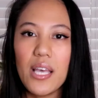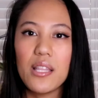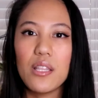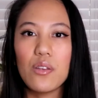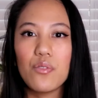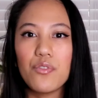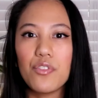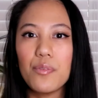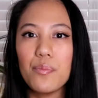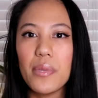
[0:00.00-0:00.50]
And then
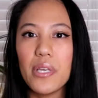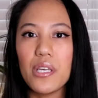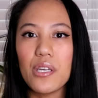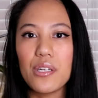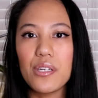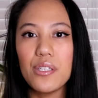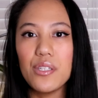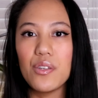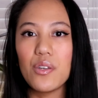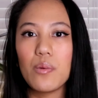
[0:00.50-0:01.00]
from
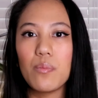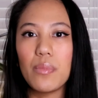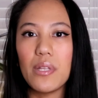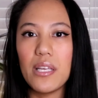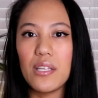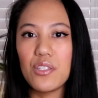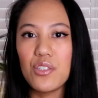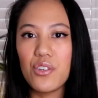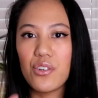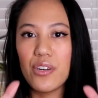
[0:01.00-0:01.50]
here, you can
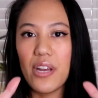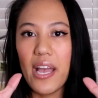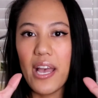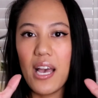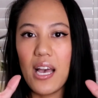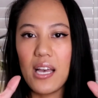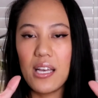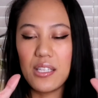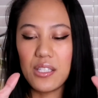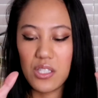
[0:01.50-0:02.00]
place your
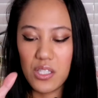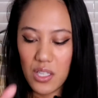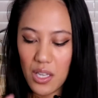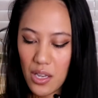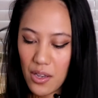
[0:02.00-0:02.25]
hands